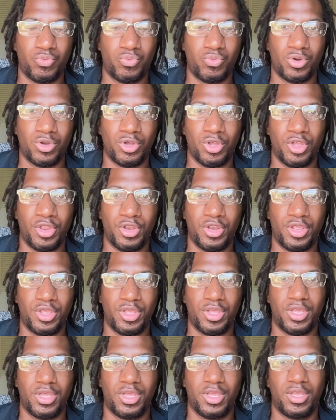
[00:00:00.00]
would
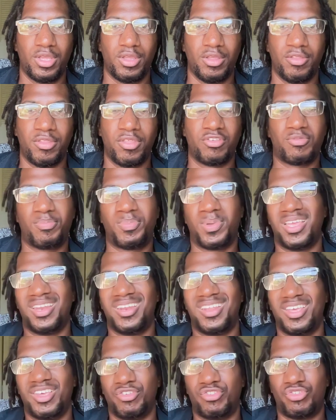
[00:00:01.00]
this be an
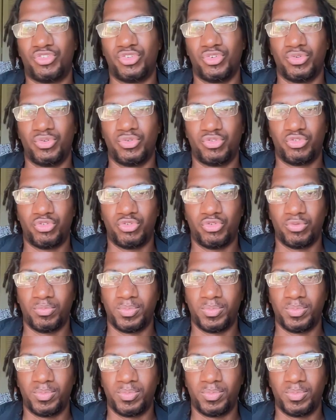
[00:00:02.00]
issue too?